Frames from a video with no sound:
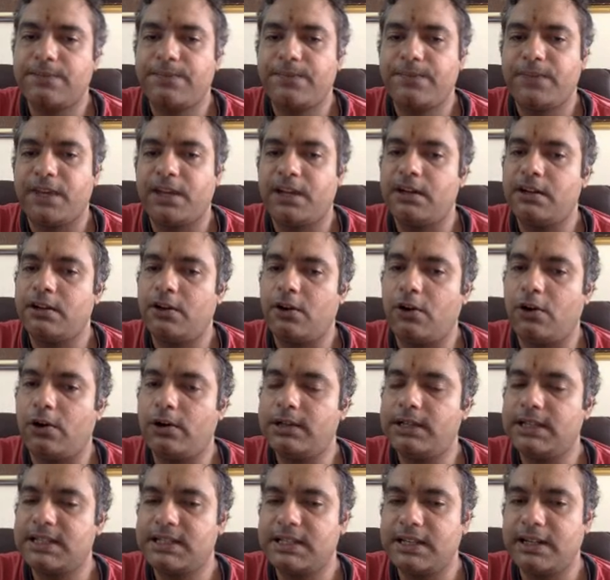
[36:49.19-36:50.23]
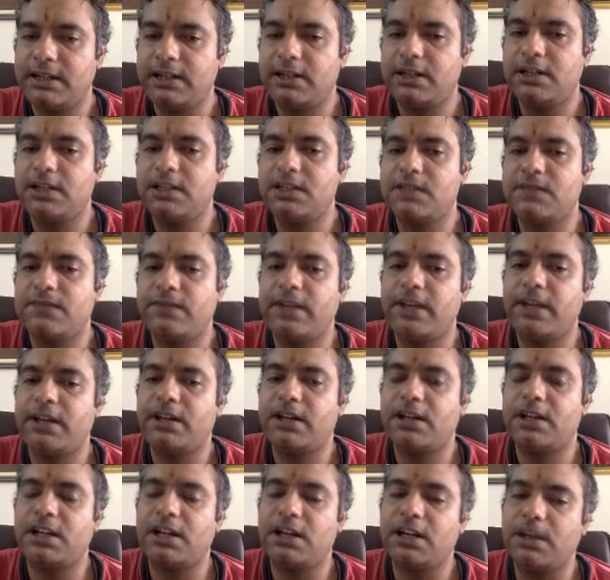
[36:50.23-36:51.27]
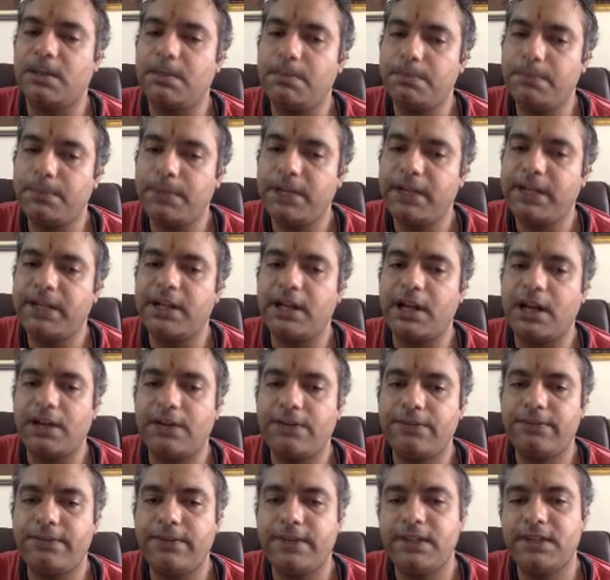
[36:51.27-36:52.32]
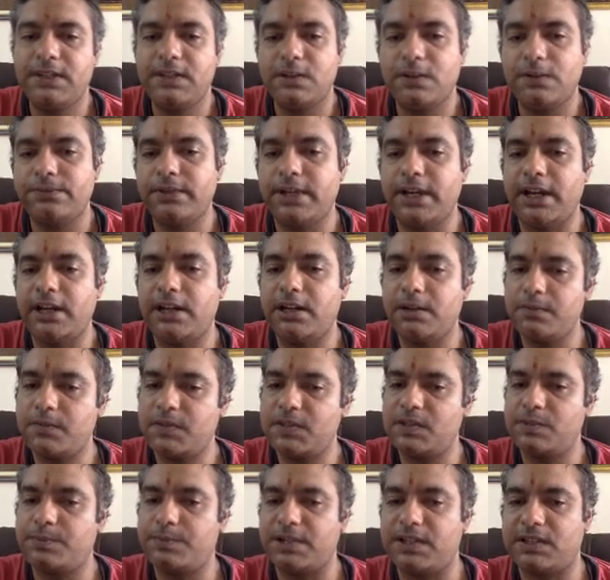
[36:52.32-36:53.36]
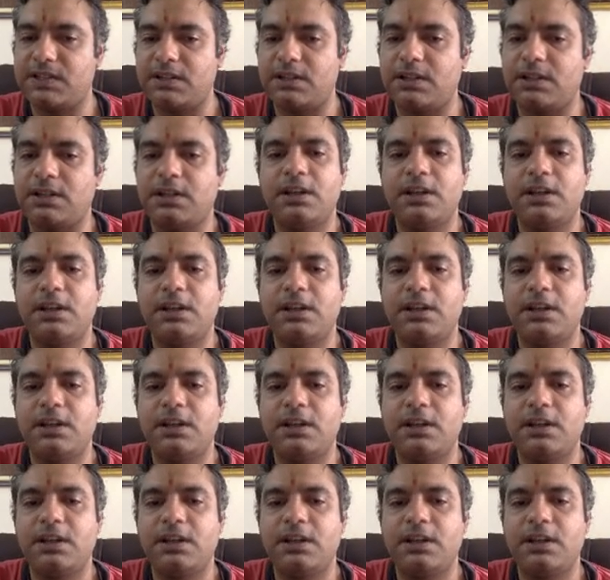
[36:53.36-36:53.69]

and all the centers where a complete half face of the atoms is present.